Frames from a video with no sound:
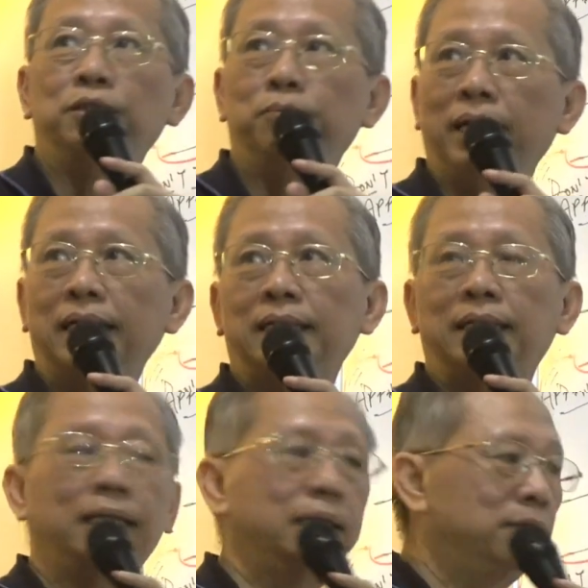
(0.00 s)
you
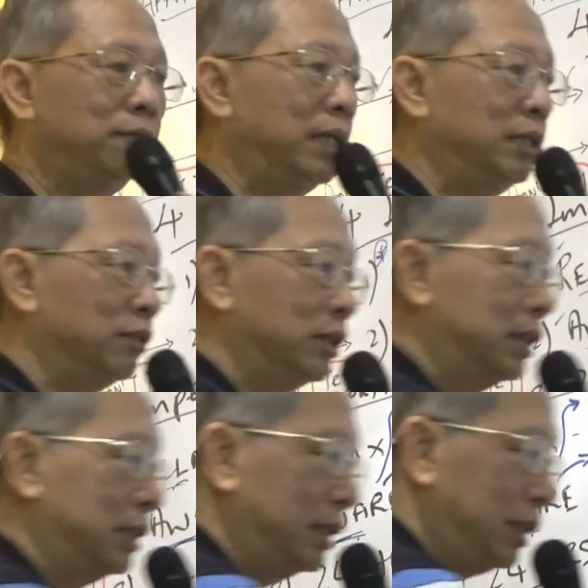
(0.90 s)
meditate, when you
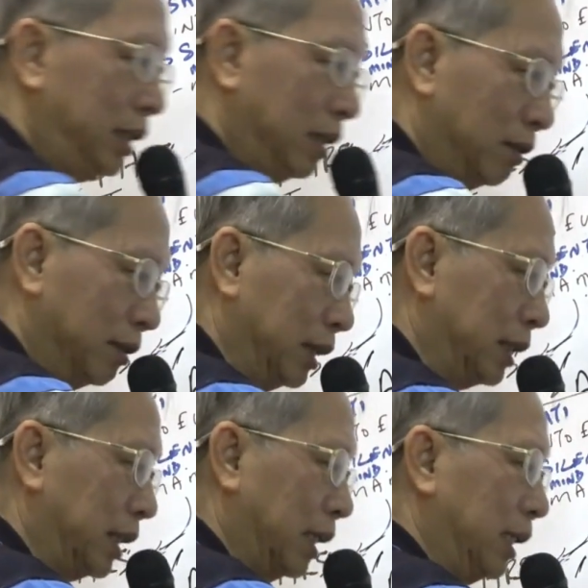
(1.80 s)
see all this
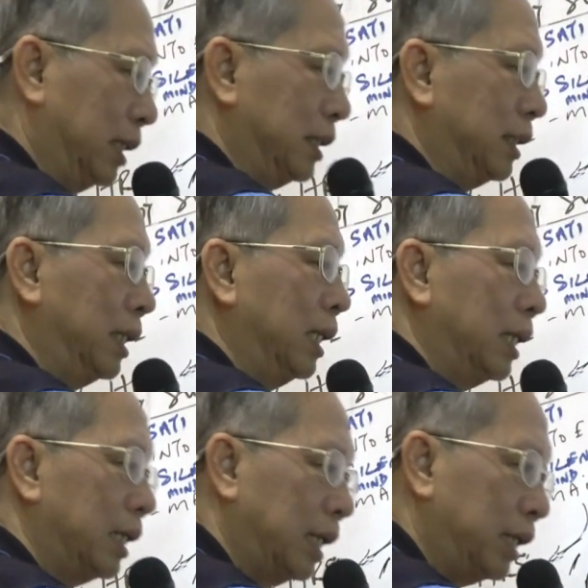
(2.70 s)
clearly,
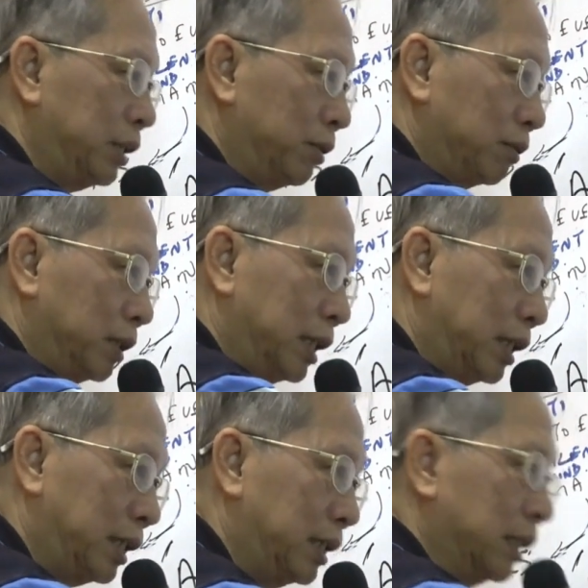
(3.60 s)
then you
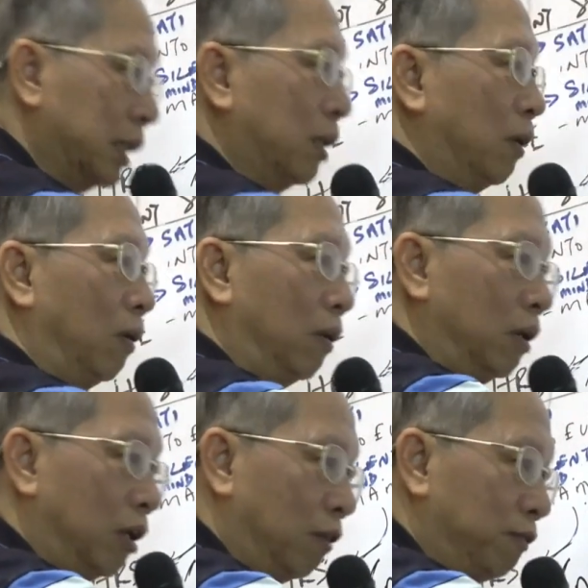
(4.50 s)
return
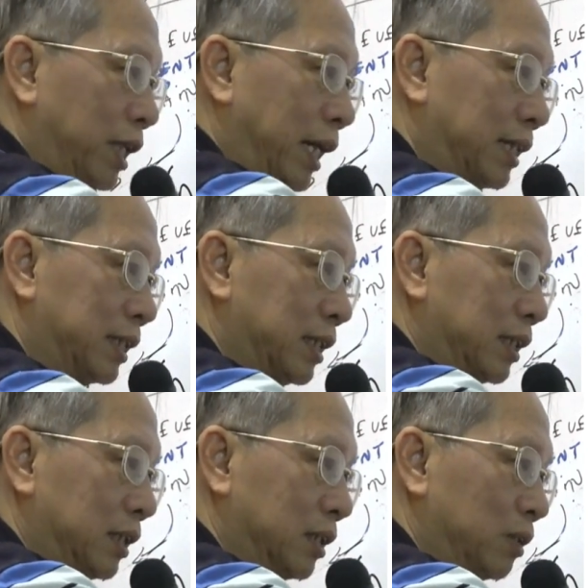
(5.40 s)
all of the
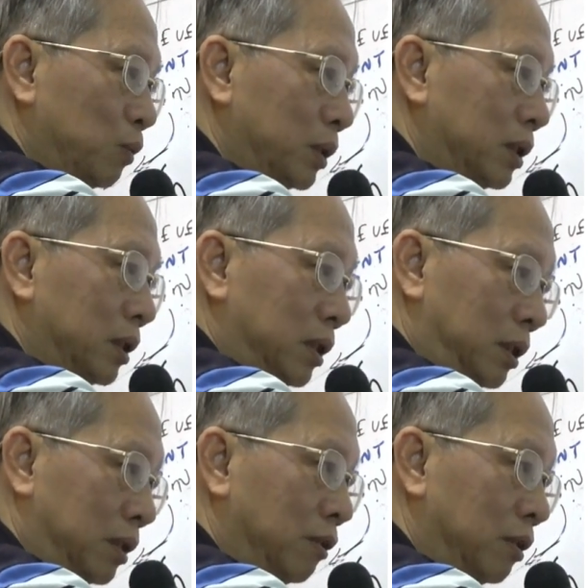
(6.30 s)
external world
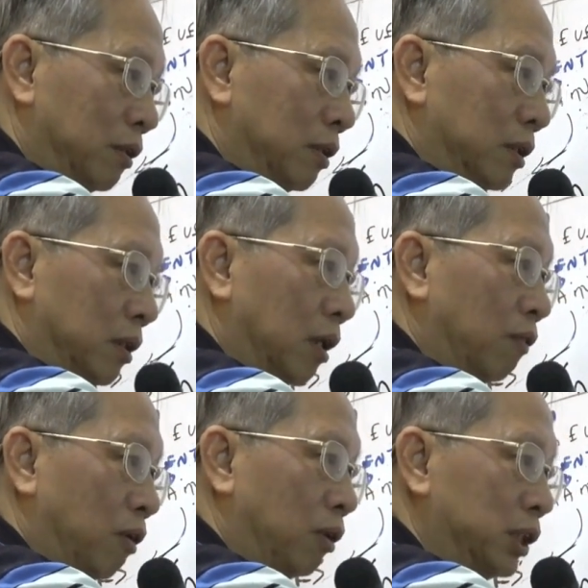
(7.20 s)

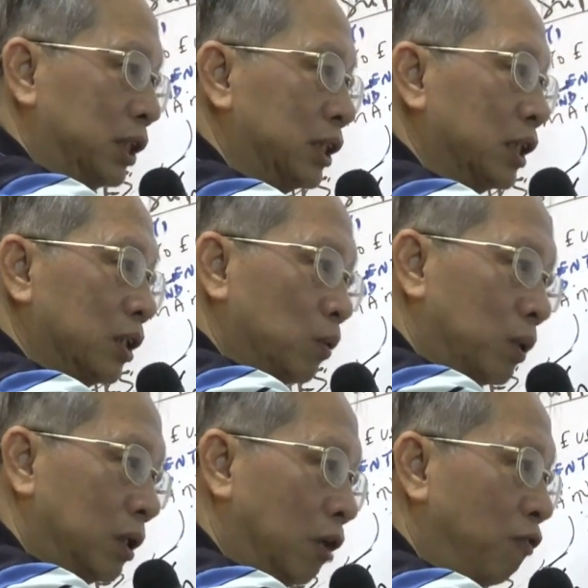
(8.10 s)
of consciousness, the
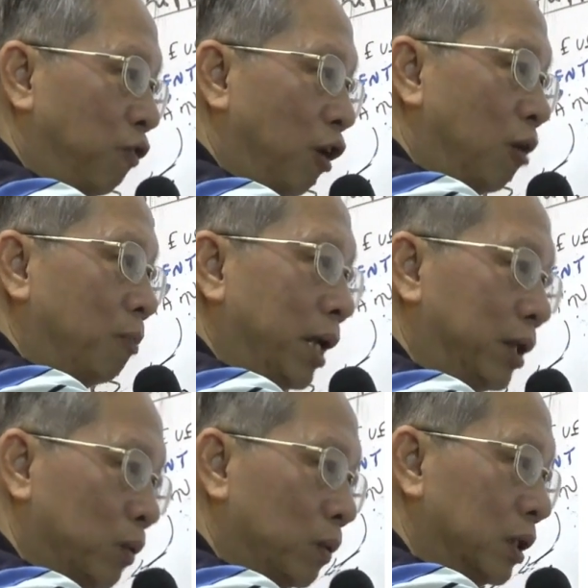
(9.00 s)
world of form and
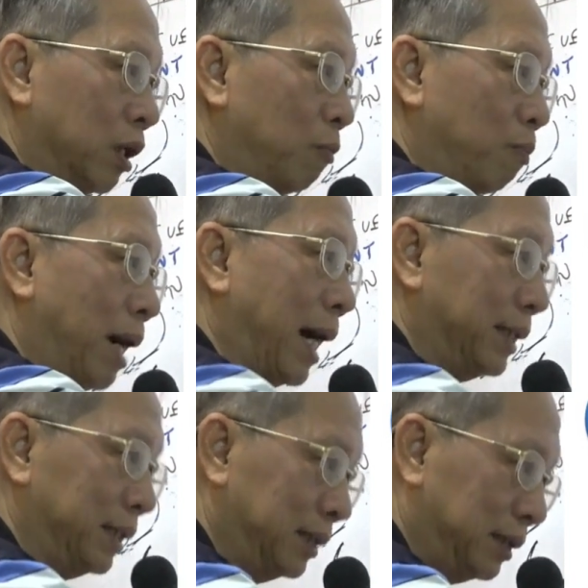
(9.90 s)
the world of
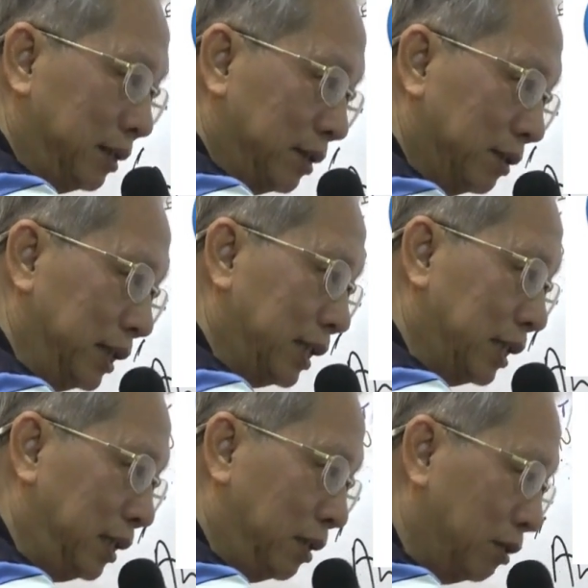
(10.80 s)
mind.
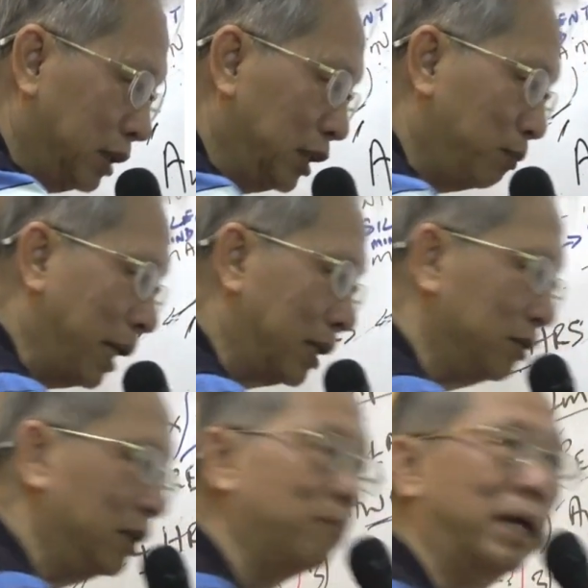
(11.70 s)
Return all this back
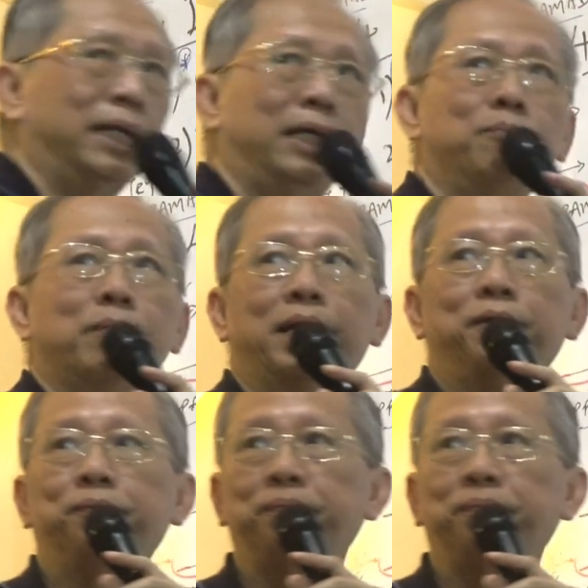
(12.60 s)
to the mundane mind.